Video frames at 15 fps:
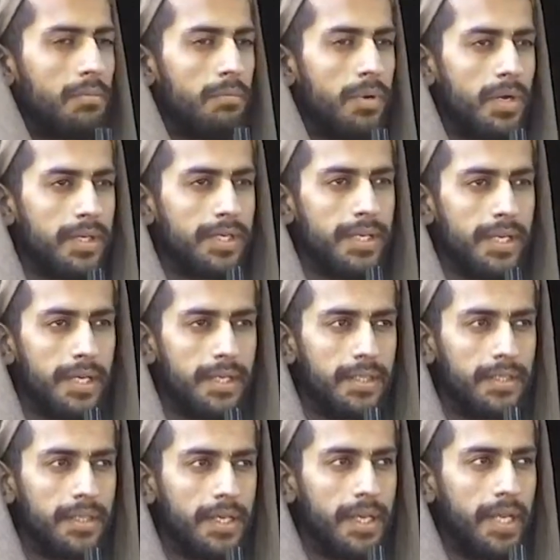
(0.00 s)
But here,
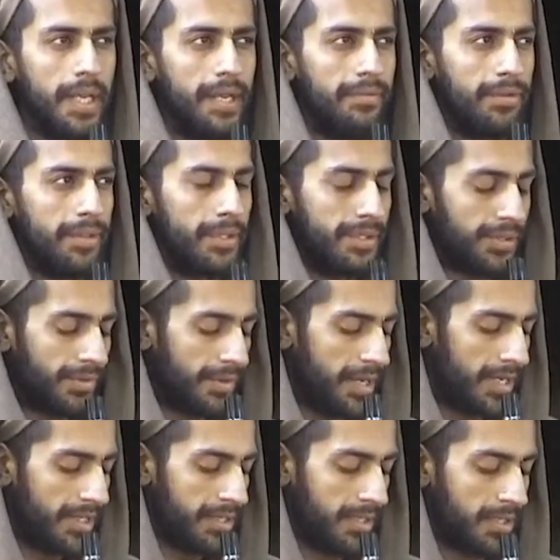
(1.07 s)
even the
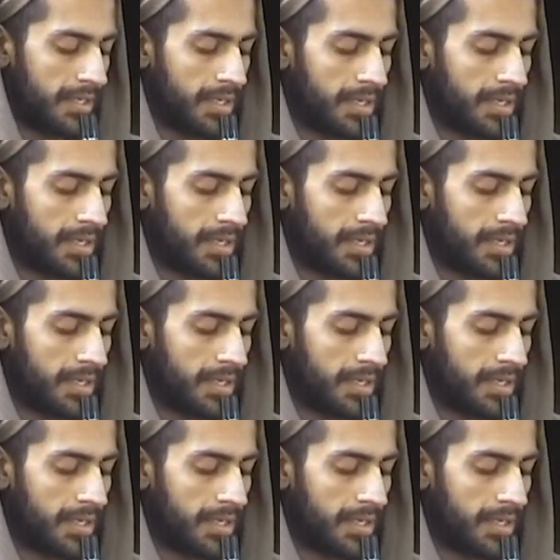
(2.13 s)
trees,